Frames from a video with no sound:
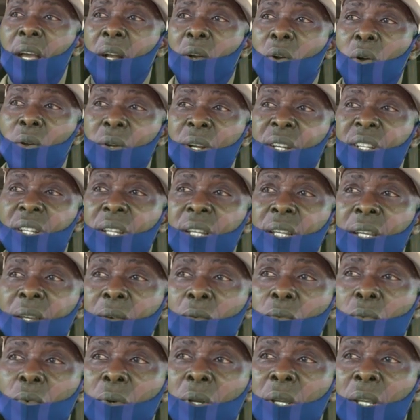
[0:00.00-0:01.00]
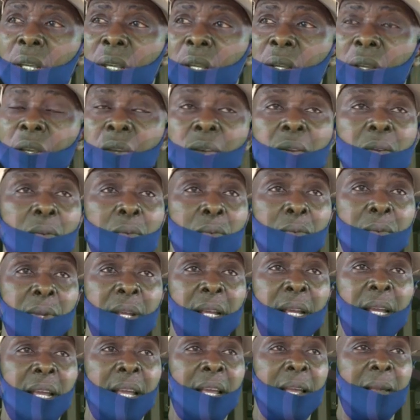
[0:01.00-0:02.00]
Currently, we
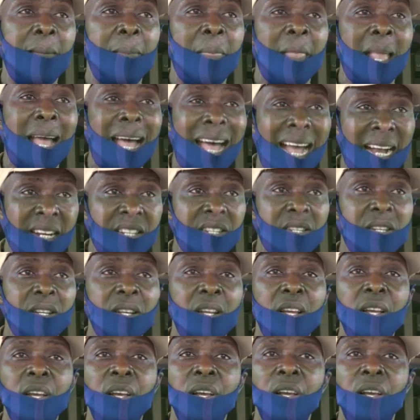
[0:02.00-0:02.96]
are asked